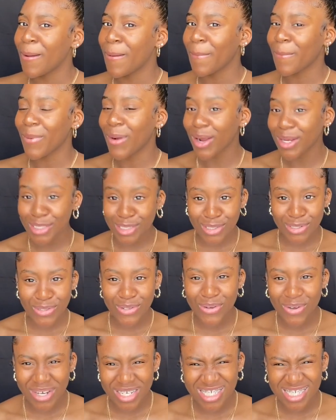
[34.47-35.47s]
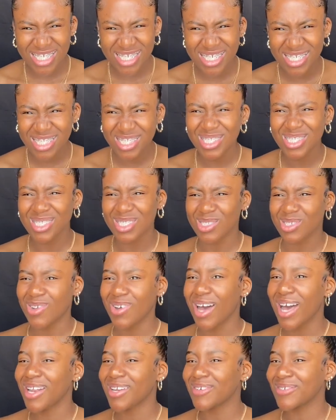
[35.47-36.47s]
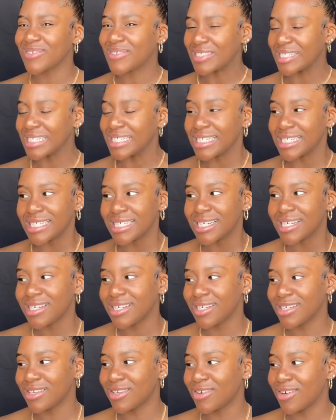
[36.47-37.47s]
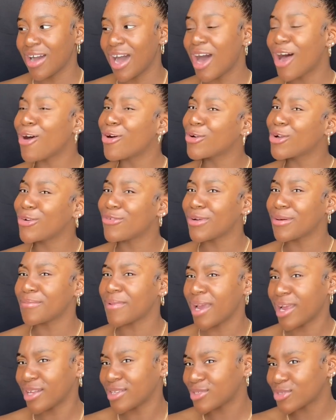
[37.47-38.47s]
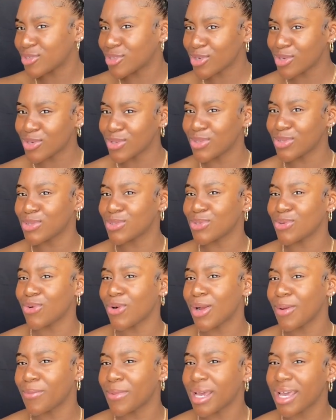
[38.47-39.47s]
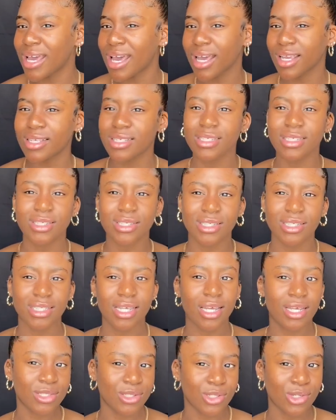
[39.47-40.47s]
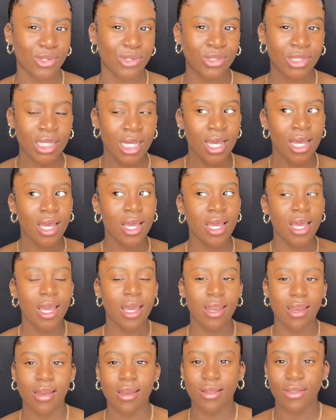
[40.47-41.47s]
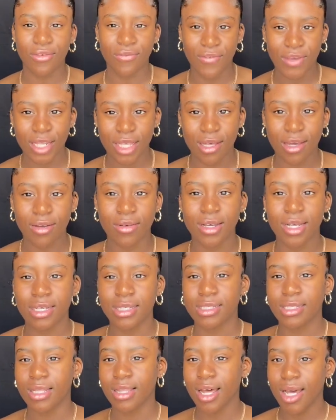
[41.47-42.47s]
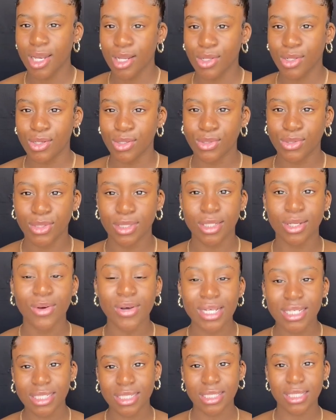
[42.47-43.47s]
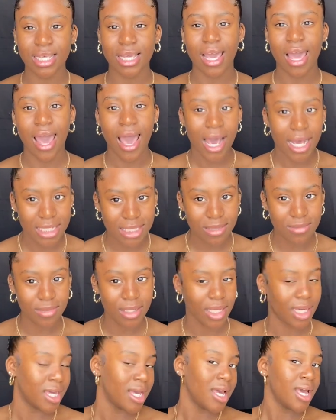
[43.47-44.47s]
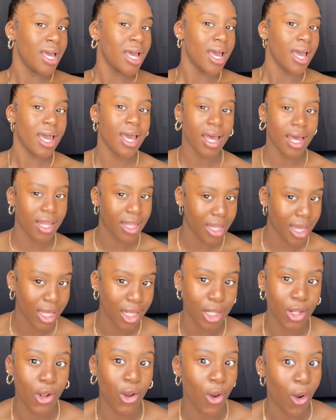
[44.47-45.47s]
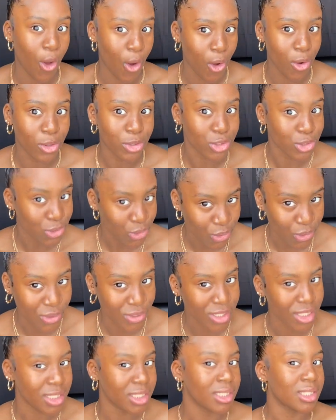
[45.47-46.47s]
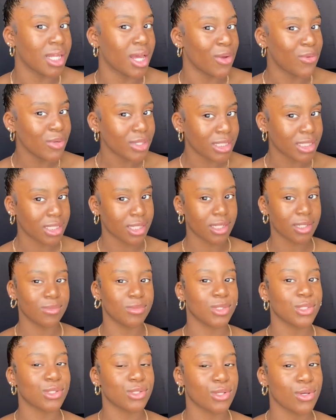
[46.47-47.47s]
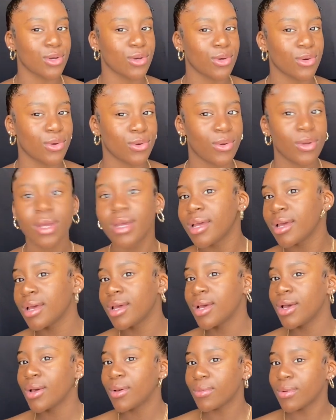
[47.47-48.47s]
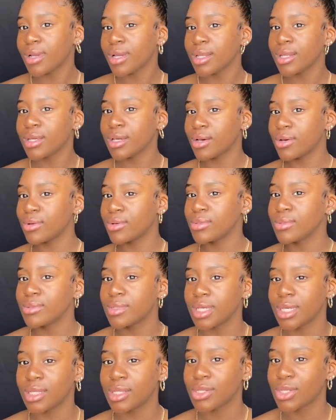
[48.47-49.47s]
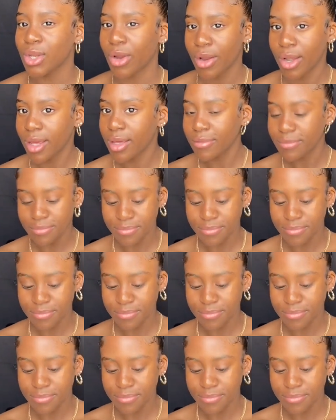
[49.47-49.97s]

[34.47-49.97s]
personal questions. So I don't know if I'm gonna answer those, or I might actually just answer those in another video, because a lot of those questions they asked me had like long stories that went to them. So we're gonna go get started.